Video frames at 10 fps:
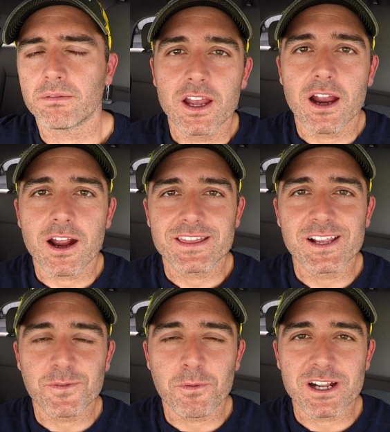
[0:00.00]
All right,
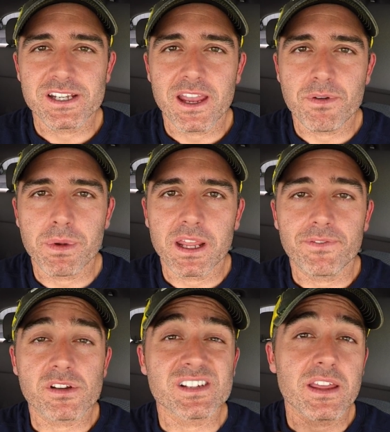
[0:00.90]
thanks for watching, everybody. If
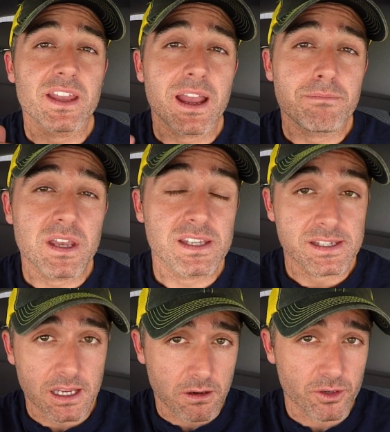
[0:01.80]
there's anything I missed,
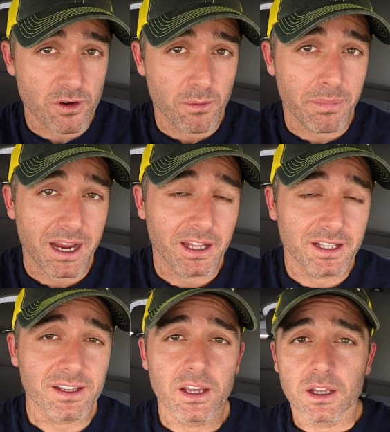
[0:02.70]
say you're a drone
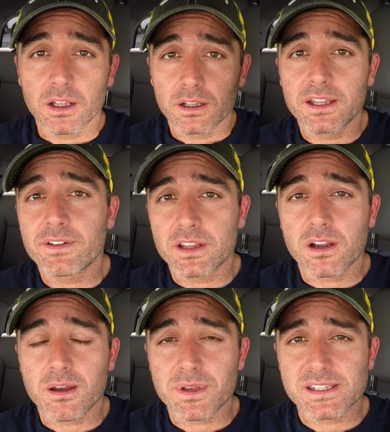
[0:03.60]
pilot, leave it in the
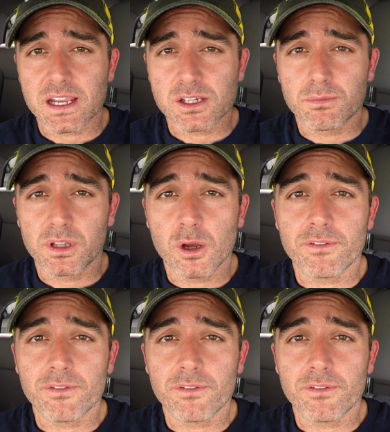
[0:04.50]
comments section below.